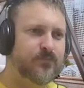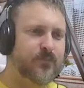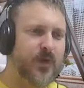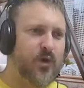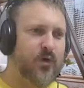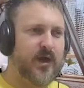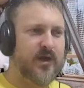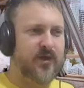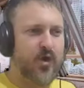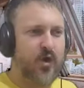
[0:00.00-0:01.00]
Well, you
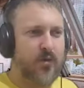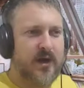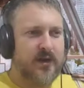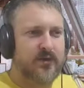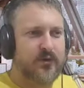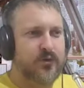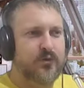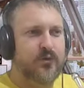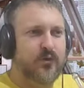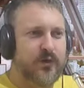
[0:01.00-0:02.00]
either got money to do
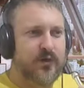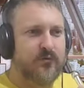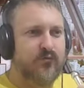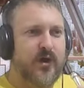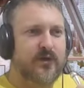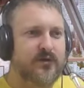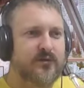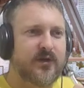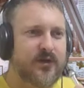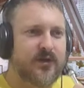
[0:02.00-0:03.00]
it or you rent
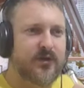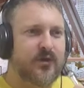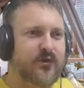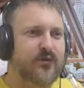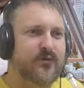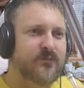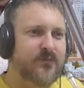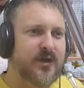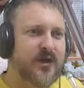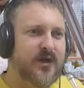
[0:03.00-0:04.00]
and you
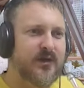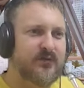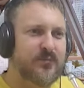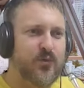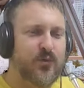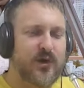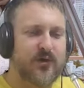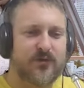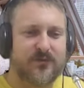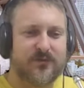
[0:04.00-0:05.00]
can't even put one
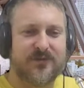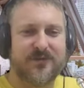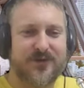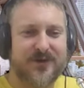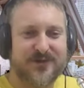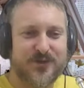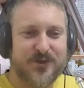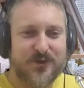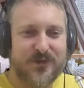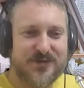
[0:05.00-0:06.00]
on. Like,
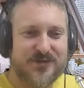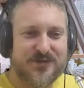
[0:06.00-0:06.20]
so it is